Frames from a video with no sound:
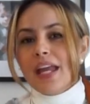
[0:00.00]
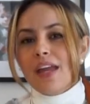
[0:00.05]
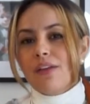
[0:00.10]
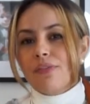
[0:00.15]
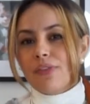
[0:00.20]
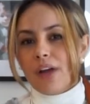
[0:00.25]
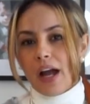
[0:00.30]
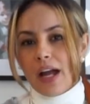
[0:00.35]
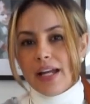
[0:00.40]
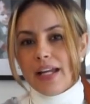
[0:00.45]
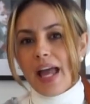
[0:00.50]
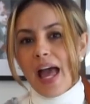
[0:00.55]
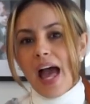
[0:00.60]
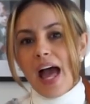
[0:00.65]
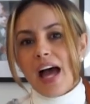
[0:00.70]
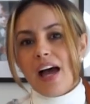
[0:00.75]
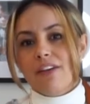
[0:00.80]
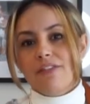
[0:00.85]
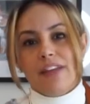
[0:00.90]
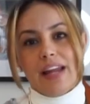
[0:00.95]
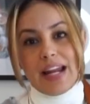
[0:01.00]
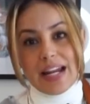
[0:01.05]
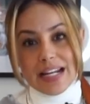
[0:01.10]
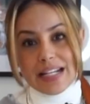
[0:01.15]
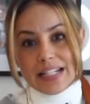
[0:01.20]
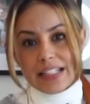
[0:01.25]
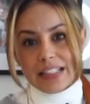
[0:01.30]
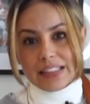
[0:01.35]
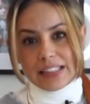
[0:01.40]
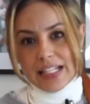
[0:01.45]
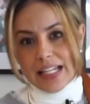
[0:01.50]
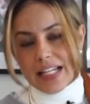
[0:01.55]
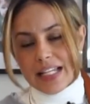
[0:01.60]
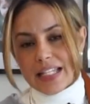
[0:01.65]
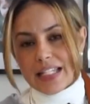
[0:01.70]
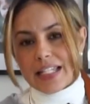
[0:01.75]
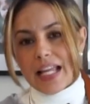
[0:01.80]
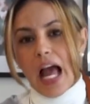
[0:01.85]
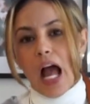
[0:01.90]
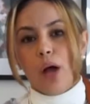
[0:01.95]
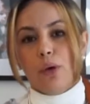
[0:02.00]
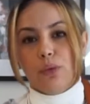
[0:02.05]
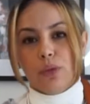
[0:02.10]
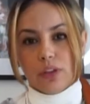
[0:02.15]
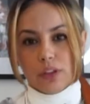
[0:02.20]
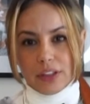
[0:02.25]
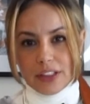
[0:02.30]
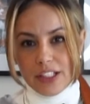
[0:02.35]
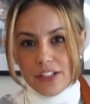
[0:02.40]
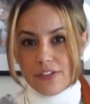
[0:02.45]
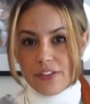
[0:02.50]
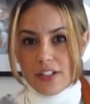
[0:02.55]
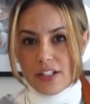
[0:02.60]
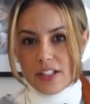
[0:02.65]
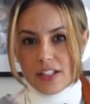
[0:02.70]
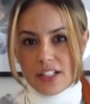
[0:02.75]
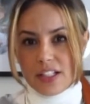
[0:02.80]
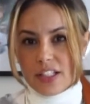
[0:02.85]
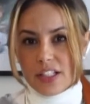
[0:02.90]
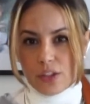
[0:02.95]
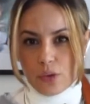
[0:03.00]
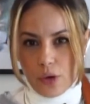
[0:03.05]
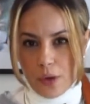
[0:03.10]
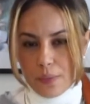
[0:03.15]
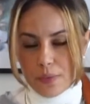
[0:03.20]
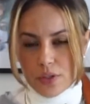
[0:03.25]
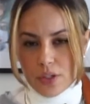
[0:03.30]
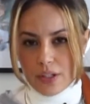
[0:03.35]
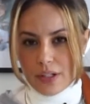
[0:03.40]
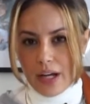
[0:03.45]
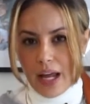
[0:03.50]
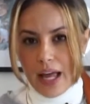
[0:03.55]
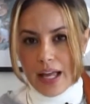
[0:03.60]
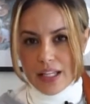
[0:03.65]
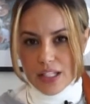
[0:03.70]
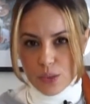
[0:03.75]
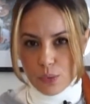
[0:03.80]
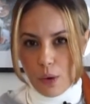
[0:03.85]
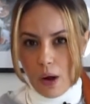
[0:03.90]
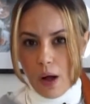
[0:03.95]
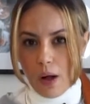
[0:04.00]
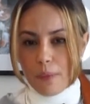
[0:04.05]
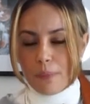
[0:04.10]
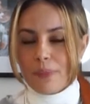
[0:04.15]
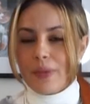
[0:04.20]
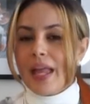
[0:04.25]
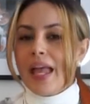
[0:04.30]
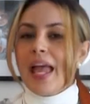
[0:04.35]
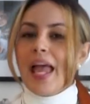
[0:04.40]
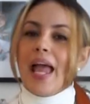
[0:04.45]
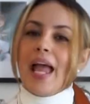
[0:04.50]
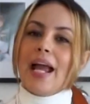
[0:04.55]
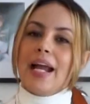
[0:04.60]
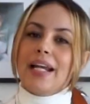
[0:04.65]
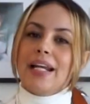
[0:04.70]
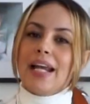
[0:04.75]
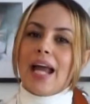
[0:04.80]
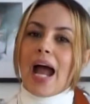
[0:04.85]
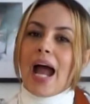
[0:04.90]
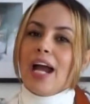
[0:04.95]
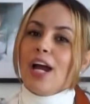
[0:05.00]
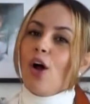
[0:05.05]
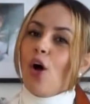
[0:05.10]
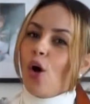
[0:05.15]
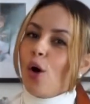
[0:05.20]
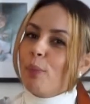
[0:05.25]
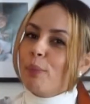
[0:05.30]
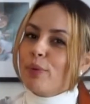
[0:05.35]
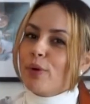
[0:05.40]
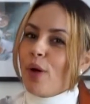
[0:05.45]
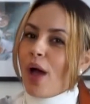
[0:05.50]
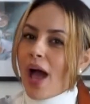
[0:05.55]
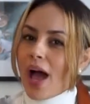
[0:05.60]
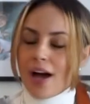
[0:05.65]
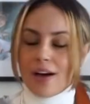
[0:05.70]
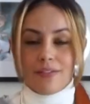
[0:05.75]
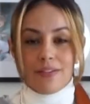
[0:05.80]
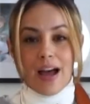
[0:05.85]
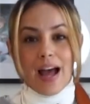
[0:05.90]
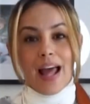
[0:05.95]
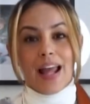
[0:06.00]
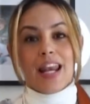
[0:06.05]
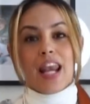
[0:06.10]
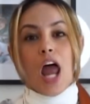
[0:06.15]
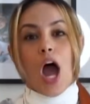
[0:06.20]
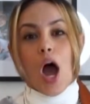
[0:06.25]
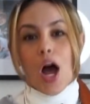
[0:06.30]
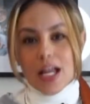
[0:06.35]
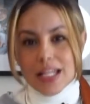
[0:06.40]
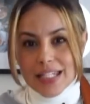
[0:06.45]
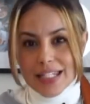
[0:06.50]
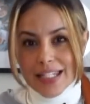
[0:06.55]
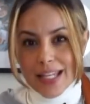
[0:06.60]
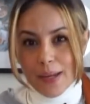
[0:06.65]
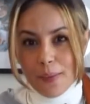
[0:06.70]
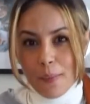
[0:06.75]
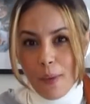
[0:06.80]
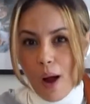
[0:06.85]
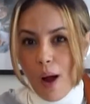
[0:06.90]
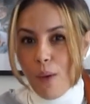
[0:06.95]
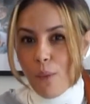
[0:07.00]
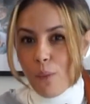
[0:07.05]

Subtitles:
If I have any links, I will leave in the description as well. And I hope you have an awesome